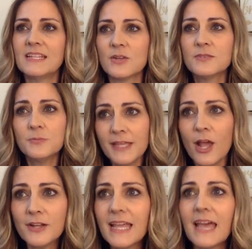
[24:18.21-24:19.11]
And so it's really
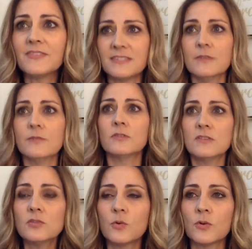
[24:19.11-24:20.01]
hard to have a civil
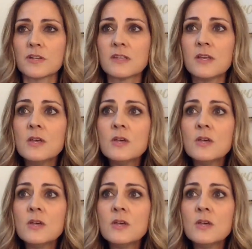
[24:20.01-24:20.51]
discourse